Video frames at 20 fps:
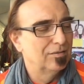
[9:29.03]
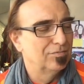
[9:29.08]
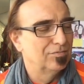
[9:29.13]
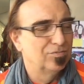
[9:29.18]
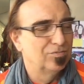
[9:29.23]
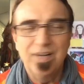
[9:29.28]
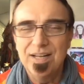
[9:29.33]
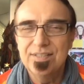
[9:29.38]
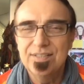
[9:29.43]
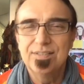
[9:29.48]

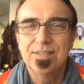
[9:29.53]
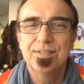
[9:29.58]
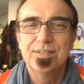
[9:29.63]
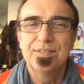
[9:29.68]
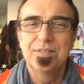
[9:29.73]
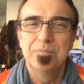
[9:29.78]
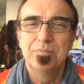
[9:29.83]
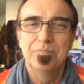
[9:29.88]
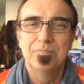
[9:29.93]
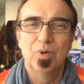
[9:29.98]

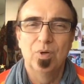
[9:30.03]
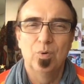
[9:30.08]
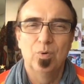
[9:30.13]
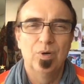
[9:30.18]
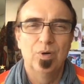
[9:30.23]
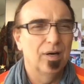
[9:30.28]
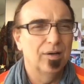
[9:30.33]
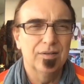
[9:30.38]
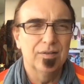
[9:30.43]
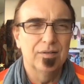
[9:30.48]
racism
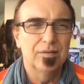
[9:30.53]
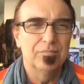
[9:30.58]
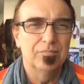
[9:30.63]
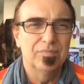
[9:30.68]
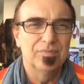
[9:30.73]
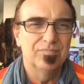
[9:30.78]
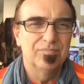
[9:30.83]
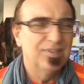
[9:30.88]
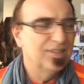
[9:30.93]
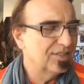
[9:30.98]
or other
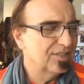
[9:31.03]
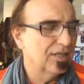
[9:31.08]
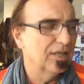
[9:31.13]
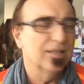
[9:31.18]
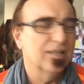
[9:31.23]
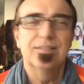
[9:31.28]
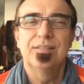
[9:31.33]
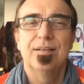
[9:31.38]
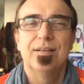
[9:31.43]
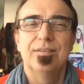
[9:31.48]

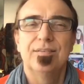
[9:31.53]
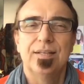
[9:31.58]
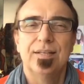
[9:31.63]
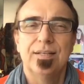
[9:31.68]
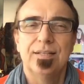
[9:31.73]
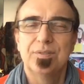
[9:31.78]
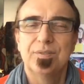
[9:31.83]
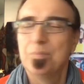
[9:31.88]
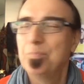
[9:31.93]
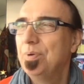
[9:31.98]
disgusting
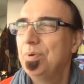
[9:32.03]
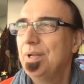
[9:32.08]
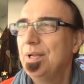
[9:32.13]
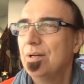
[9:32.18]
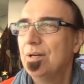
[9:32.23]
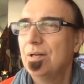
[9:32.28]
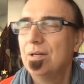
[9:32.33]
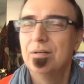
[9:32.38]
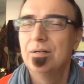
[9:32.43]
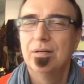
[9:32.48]
things
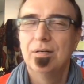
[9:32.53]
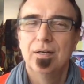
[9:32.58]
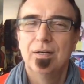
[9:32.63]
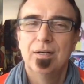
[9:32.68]
appear,